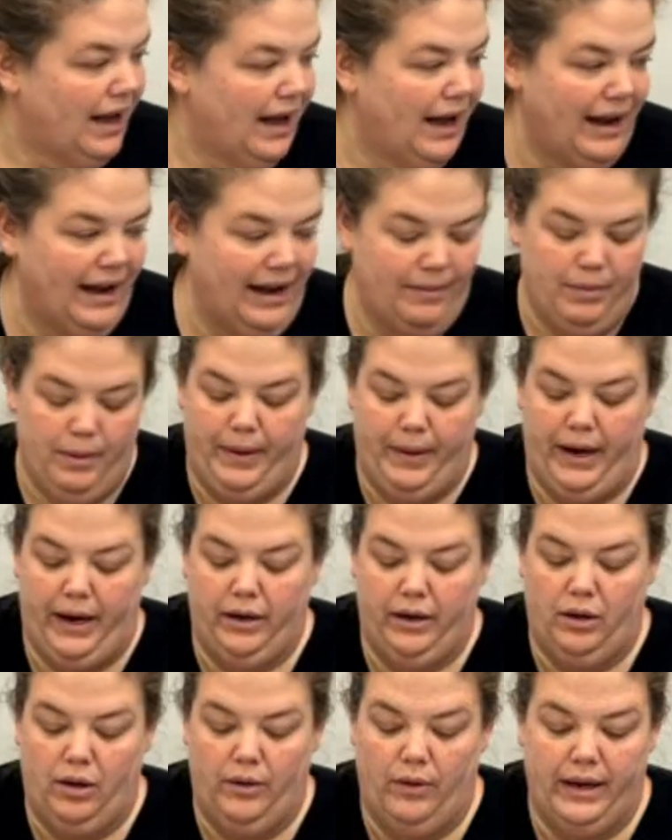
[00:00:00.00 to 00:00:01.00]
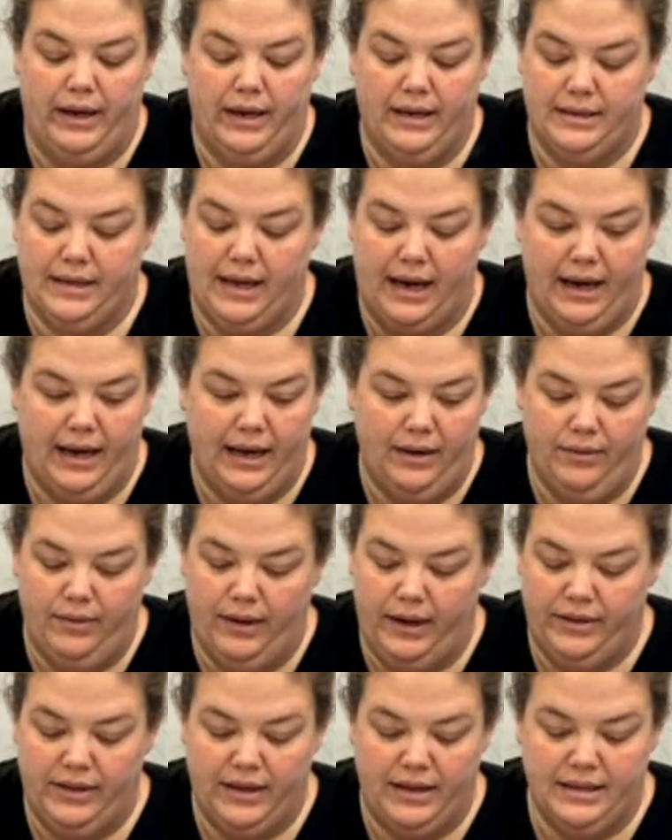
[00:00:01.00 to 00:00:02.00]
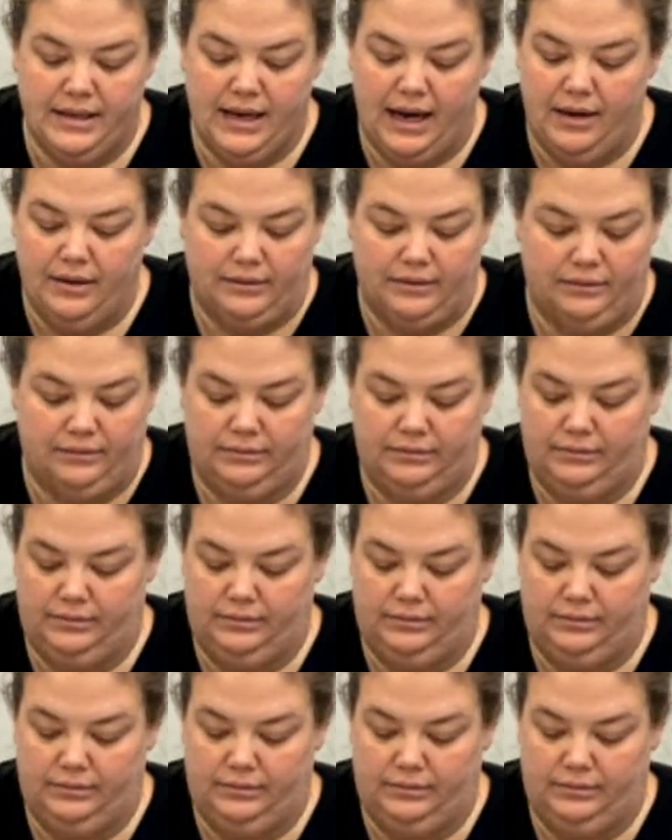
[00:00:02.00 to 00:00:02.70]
I am prepared, Chloe, because I got to write things down.